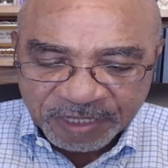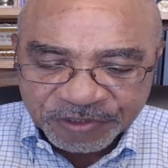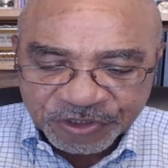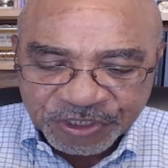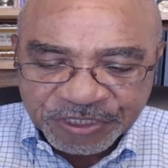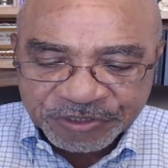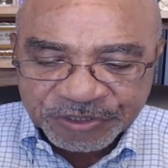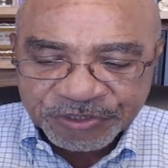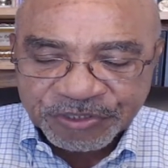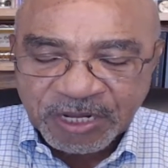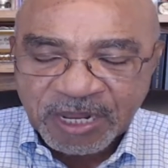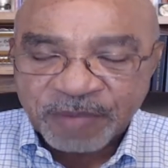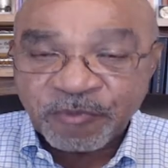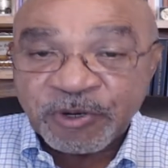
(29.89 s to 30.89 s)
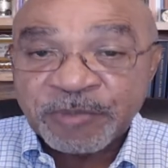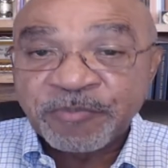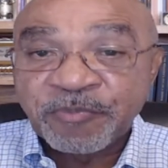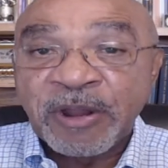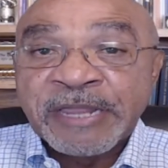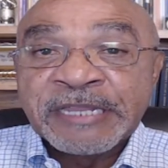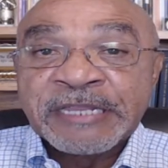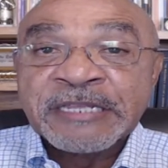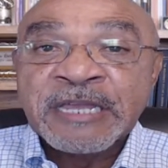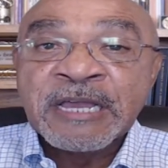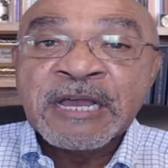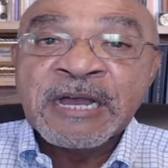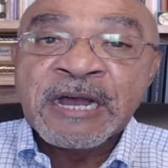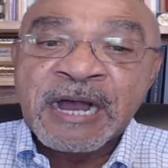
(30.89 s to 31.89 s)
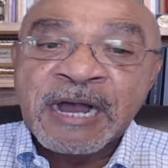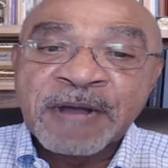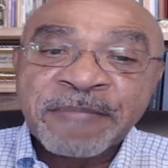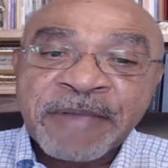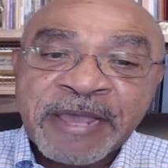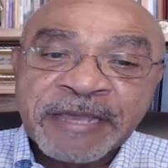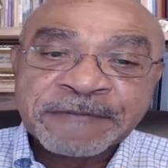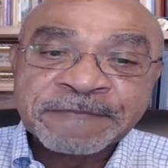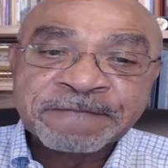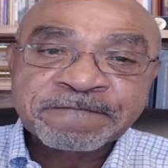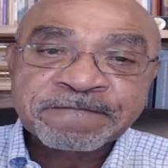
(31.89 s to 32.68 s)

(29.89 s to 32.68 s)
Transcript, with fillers: In Jesus' name we pray. Amen.